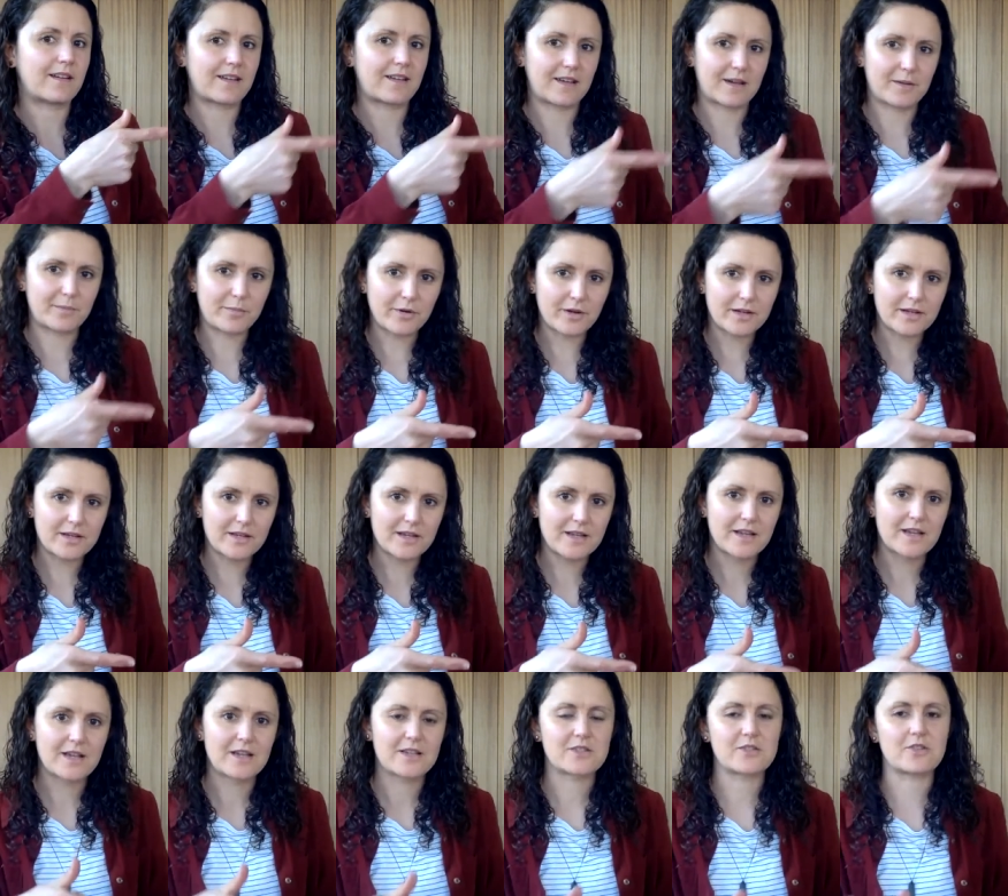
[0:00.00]
Ka pai?
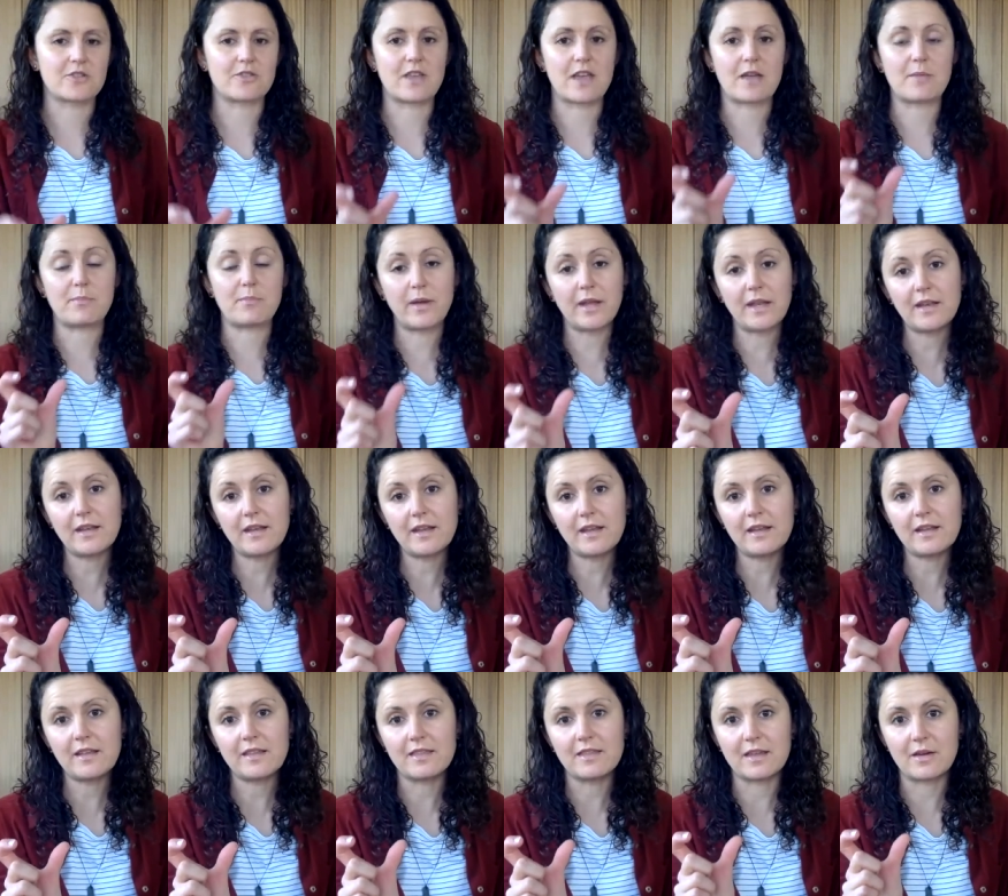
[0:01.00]
So that
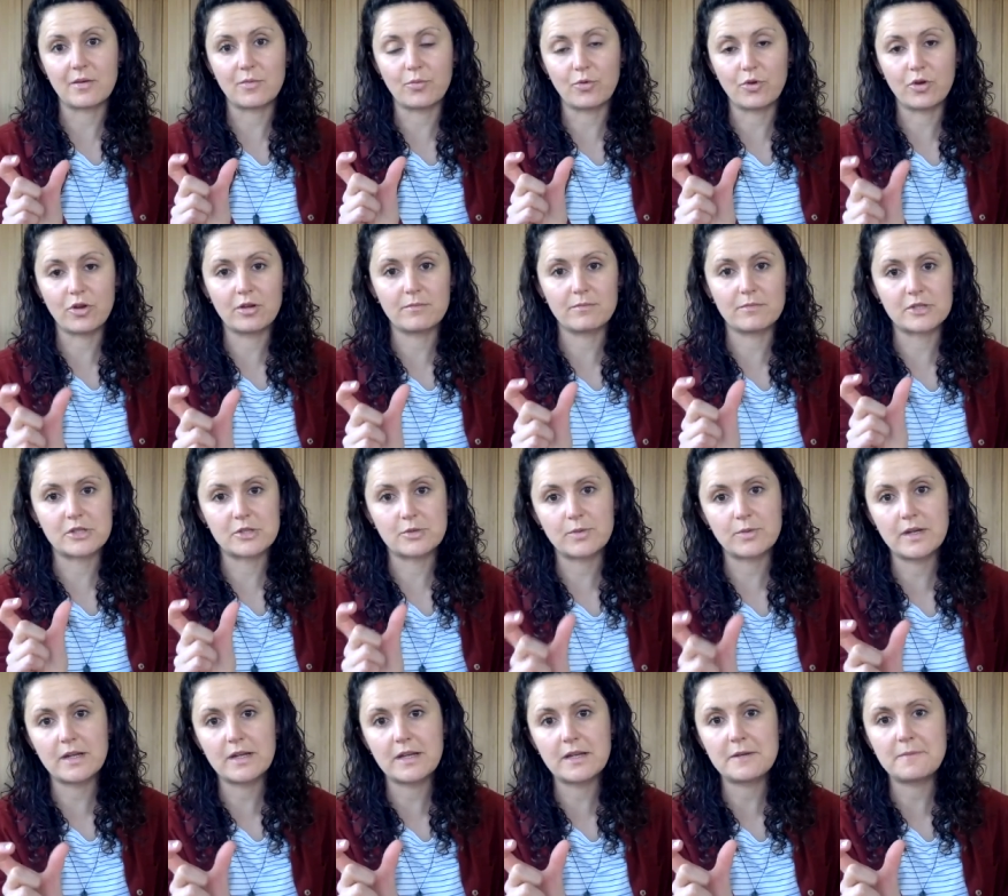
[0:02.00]
pene, that word in
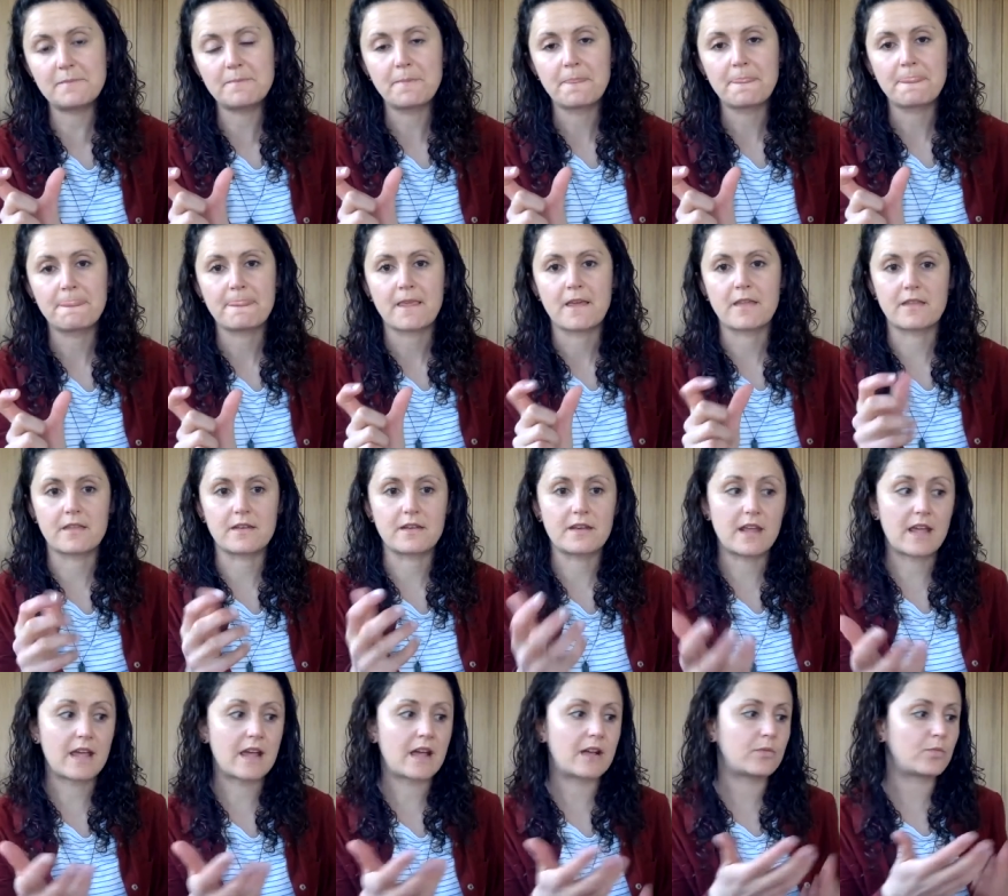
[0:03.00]
between, the
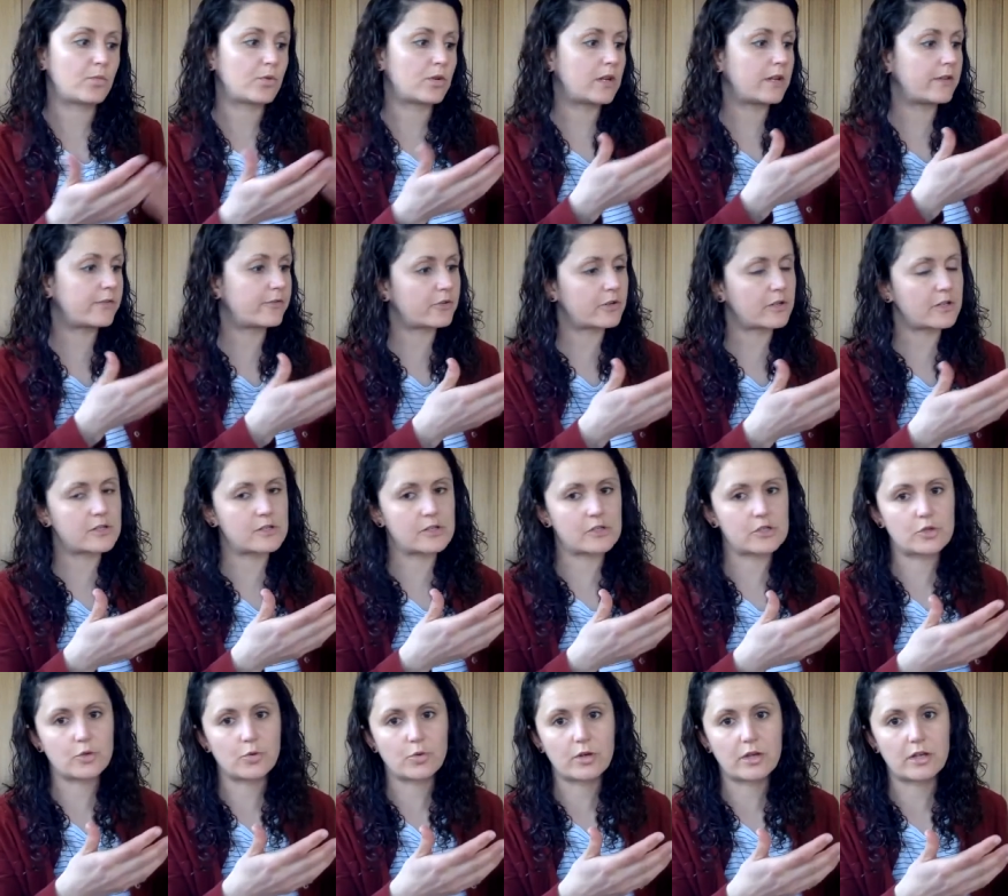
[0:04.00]
noun, whatever it is you're
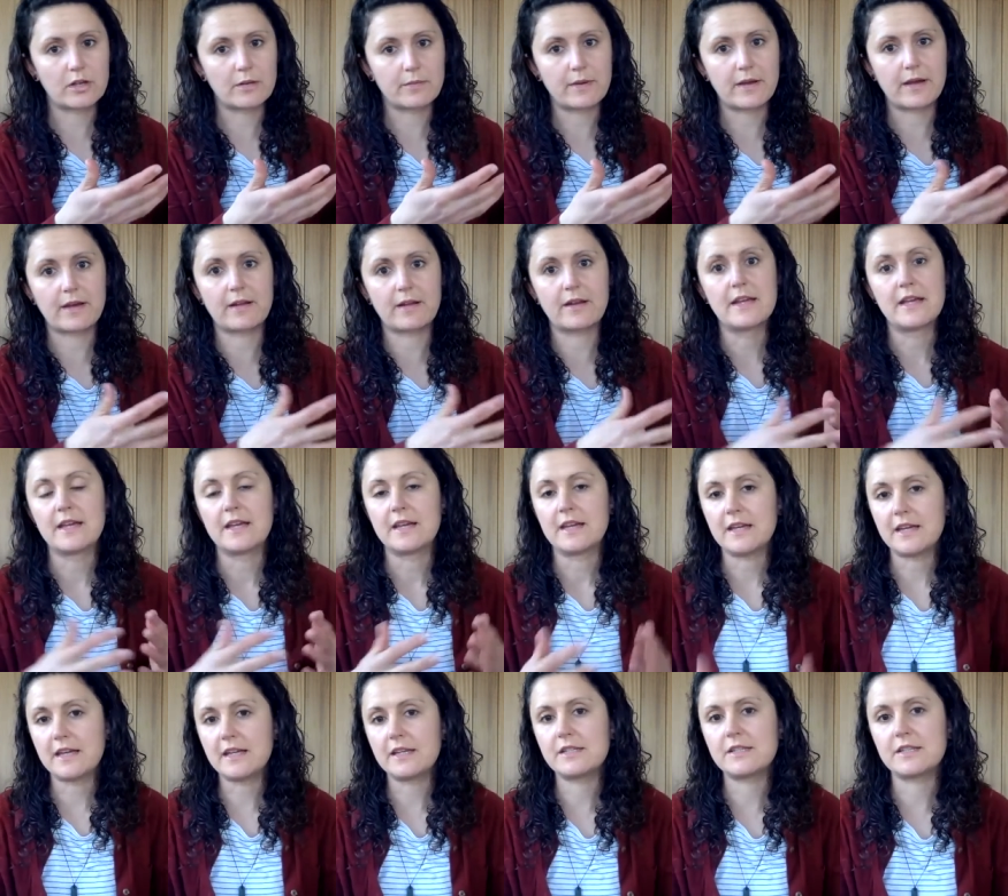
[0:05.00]
talking about,
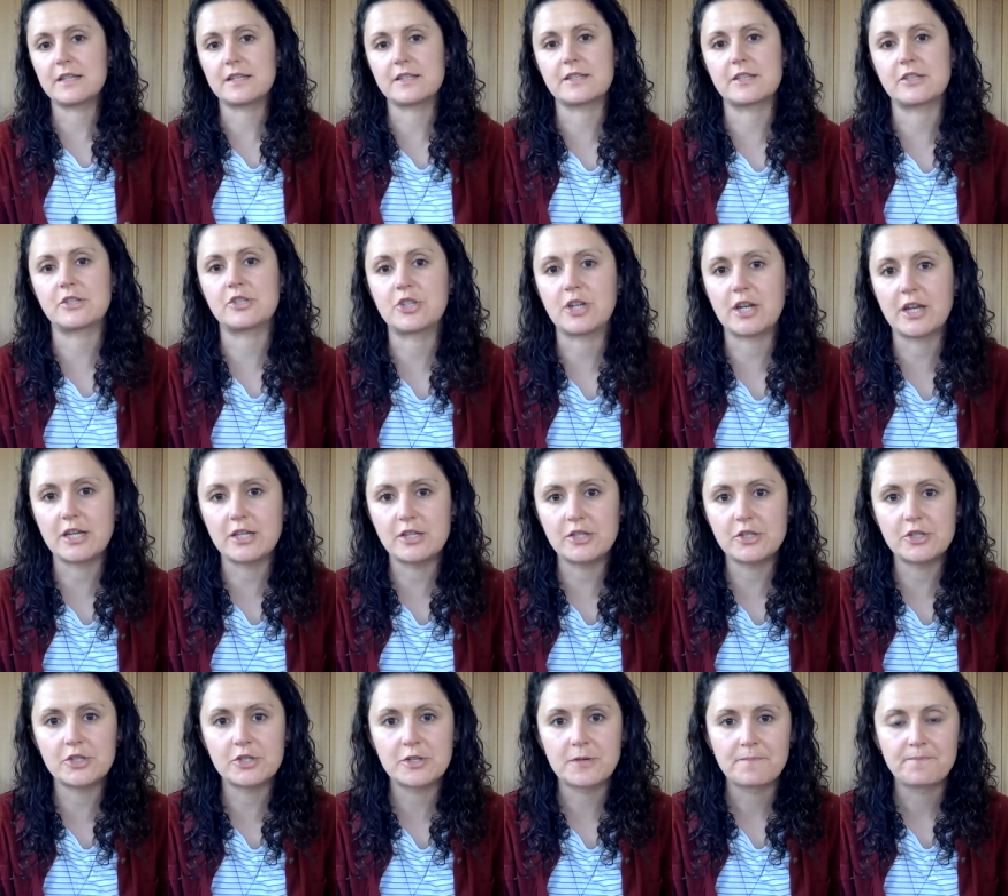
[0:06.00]
it doesn't
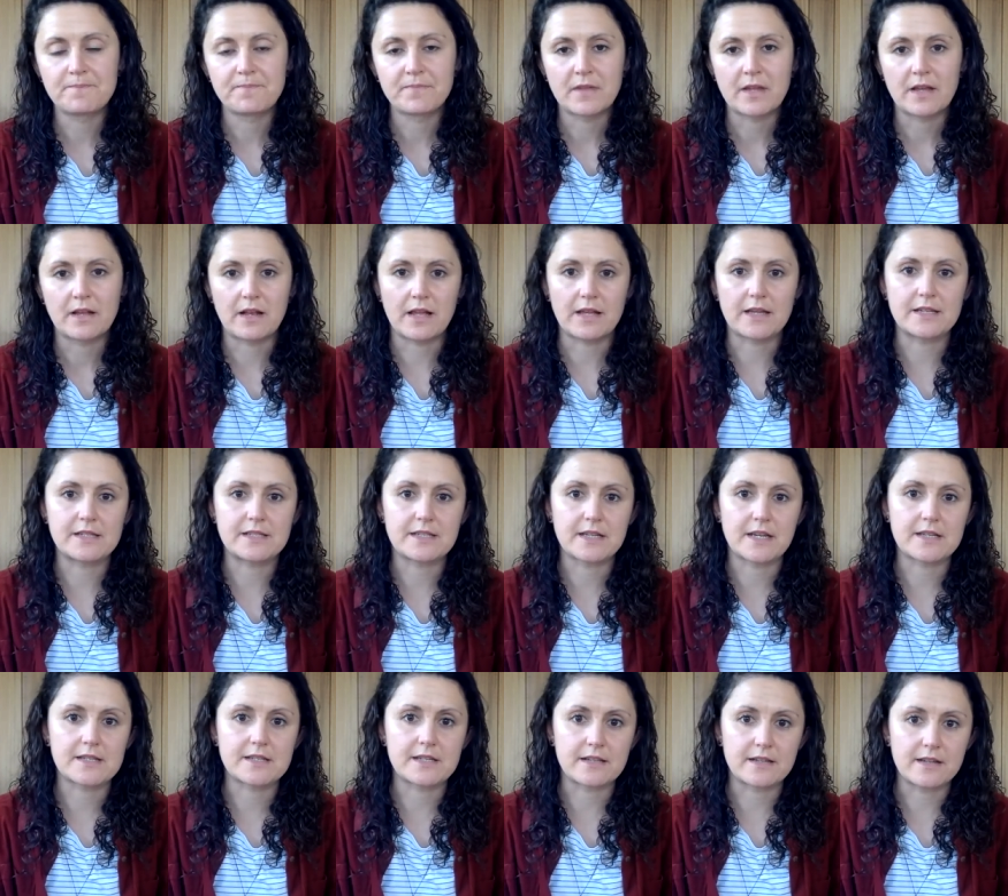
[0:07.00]
change like it
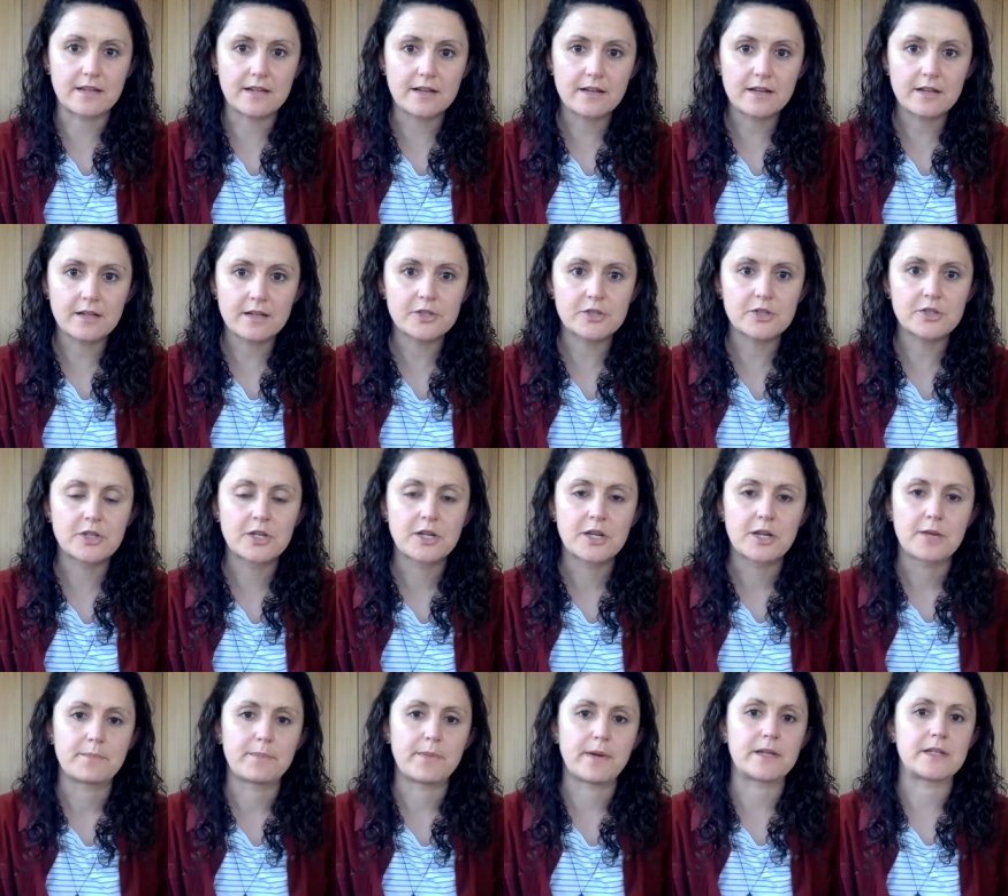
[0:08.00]
does in English,
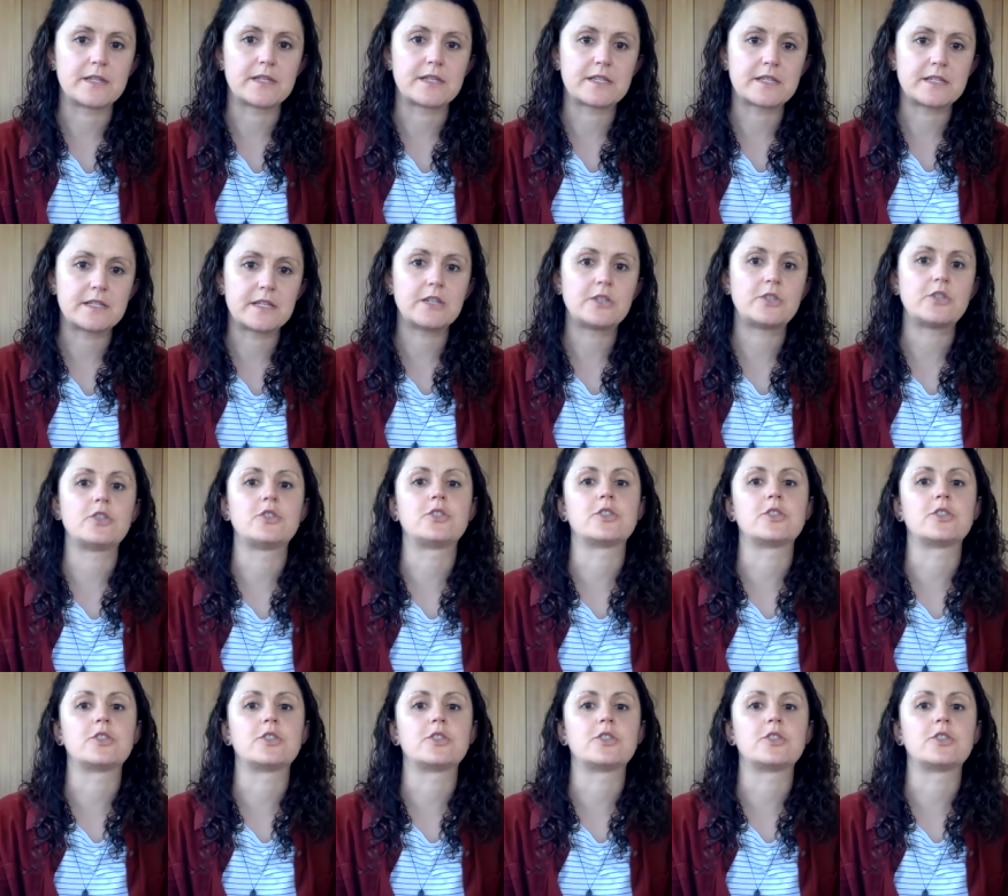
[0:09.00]
but instead you